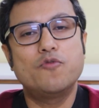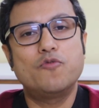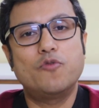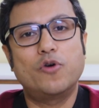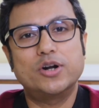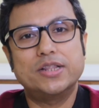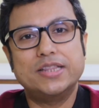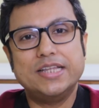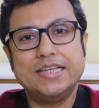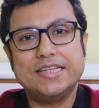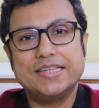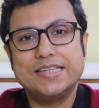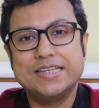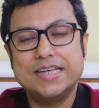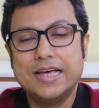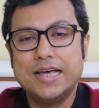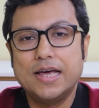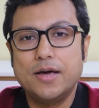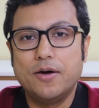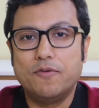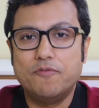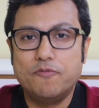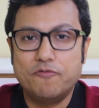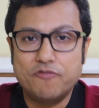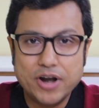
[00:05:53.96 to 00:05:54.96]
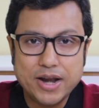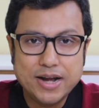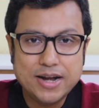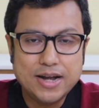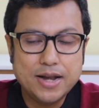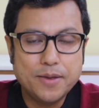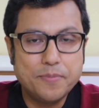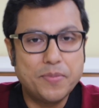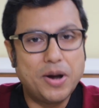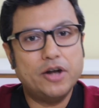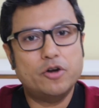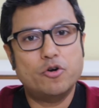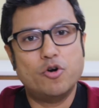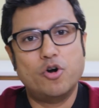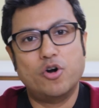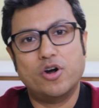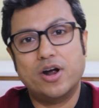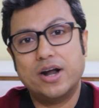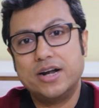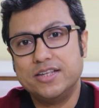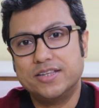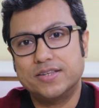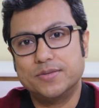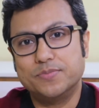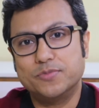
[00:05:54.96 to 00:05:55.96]
for these friendly
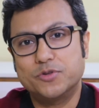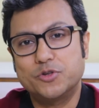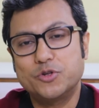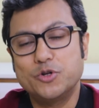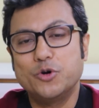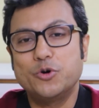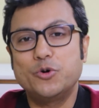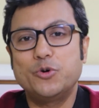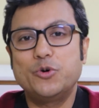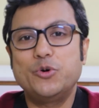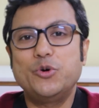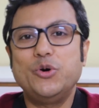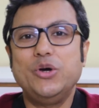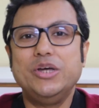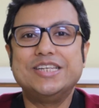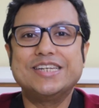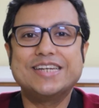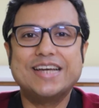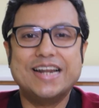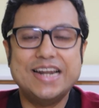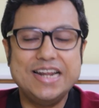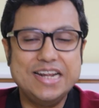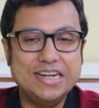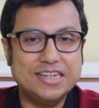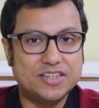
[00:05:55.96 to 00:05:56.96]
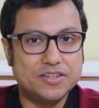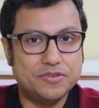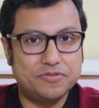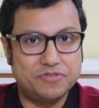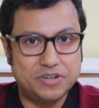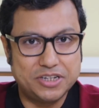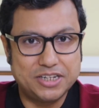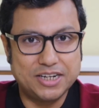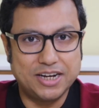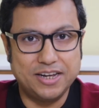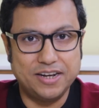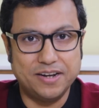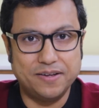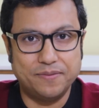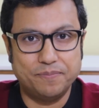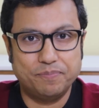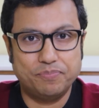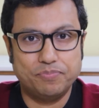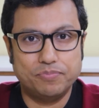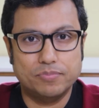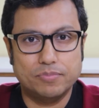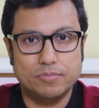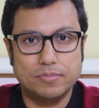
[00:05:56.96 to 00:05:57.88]
microorganisms which cleans the vagina.